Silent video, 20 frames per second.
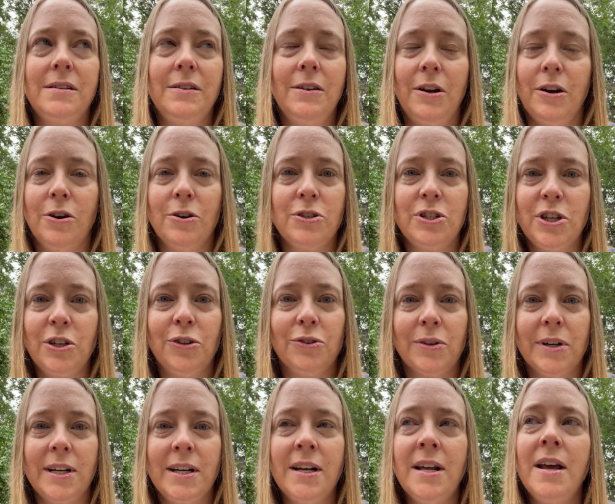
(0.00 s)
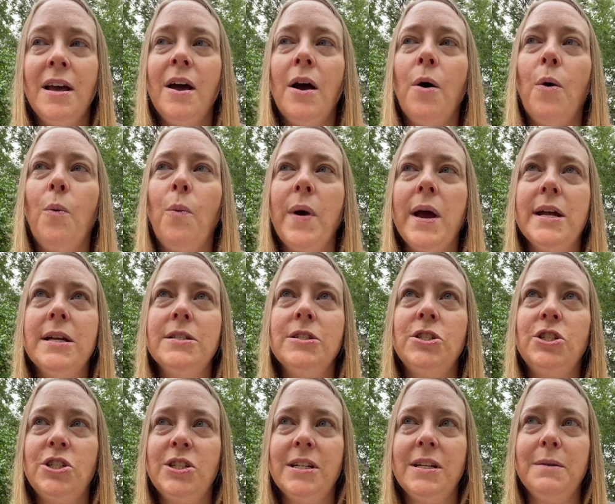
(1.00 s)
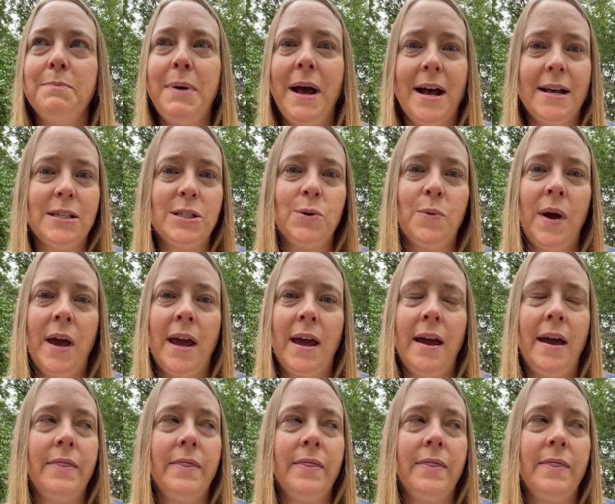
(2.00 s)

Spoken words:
her children when she passed away.